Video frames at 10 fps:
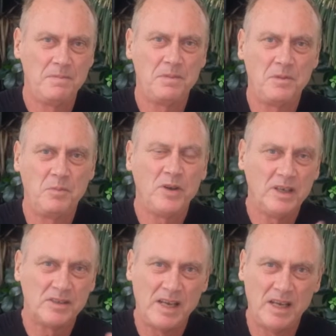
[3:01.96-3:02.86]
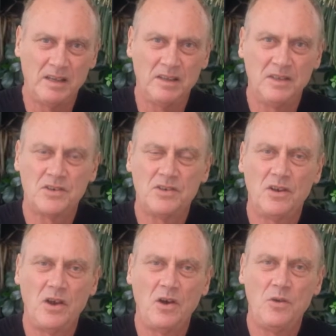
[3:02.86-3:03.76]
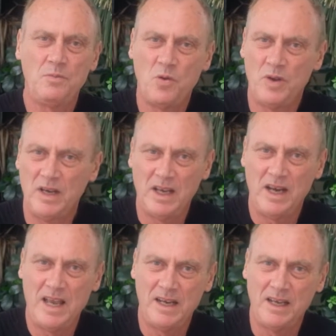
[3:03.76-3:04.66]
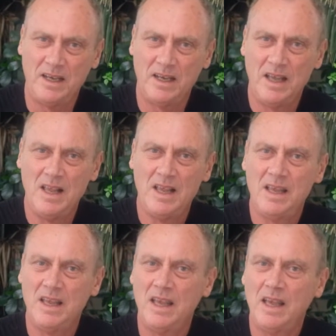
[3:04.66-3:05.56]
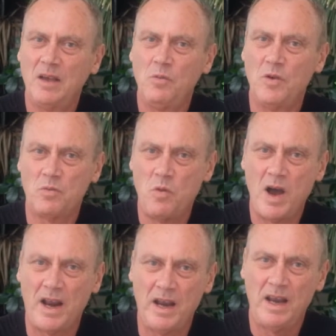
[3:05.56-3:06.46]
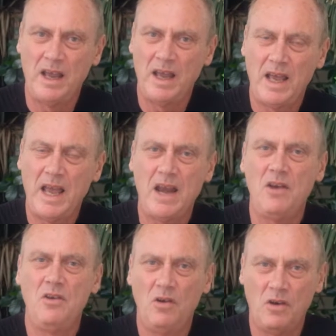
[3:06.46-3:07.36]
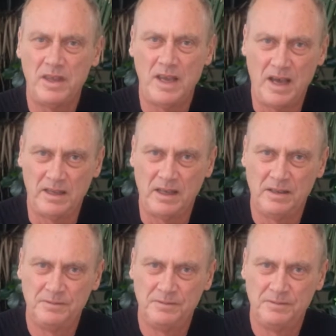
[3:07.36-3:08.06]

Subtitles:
The point is here, there's no point in hitting with one and not the other.